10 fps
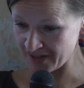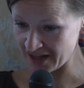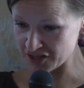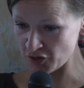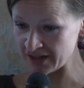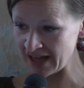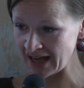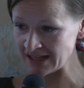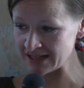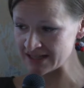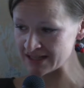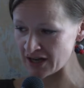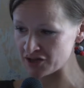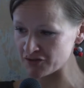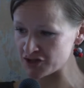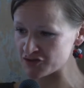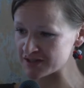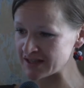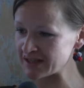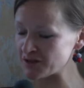So in the end, it's kind of
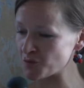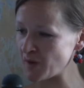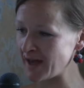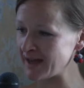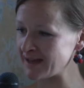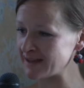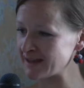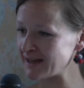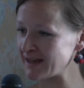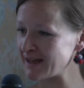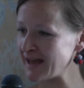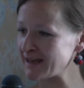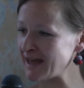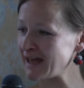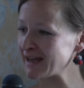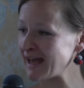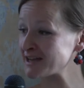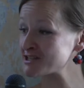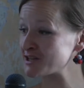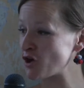interesting the way that it
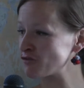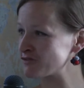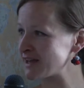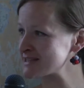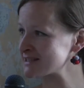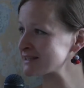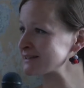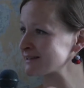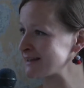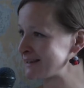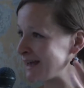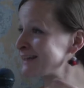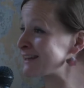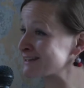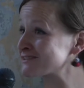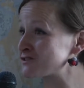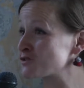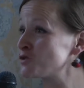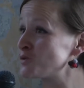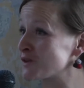actually often has little to
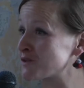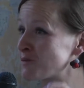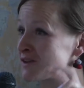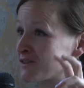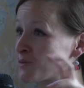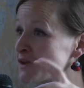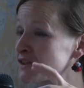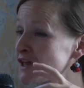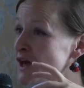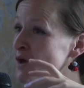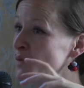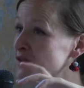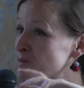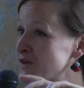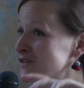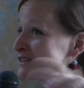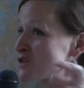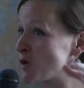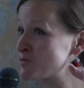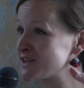do with whether these
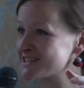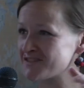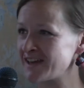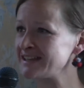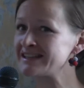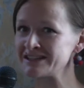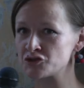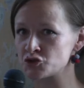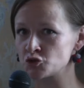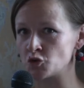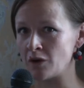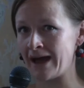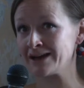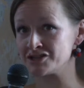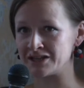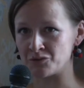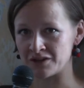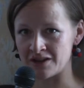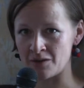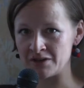objects have anything to do actually with
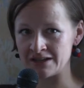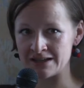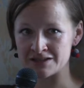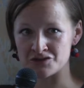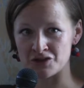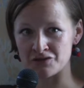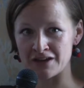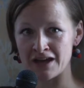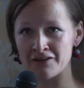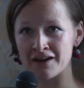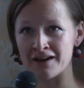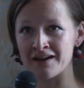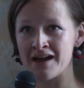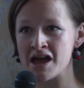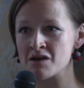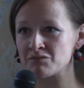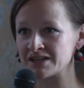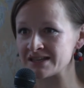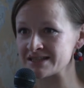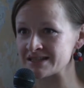an Armenian history of the area,
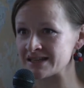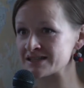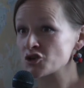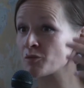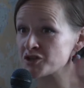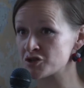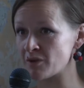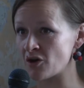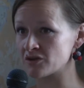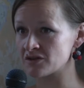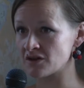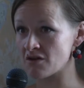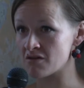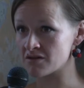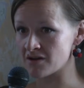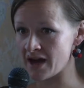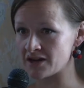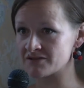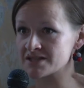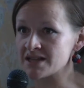because it's so much about the kind
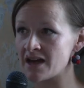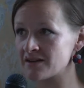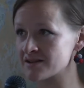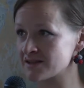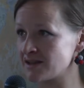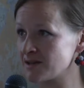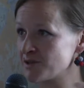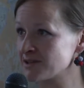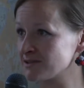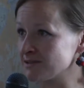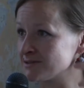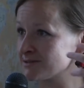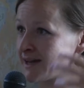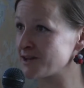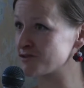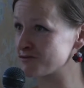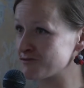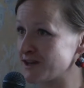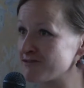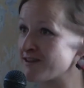of desires and the little kind
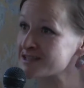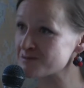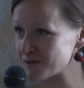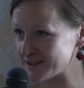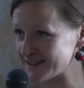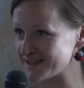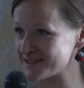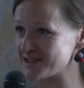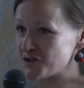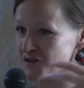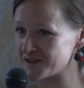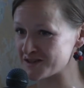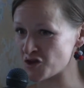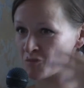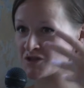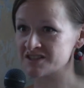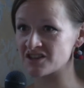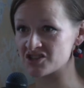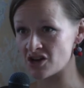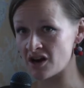of investment that is, that these objects are
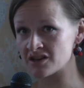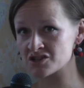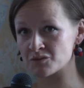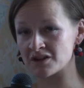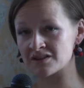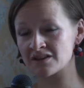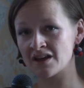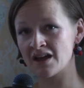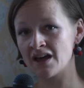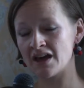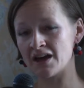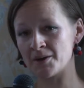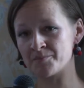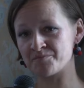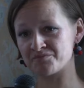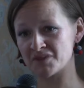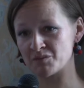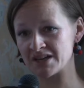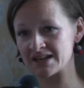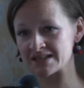charged with,
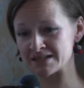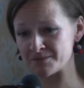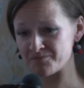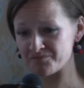because,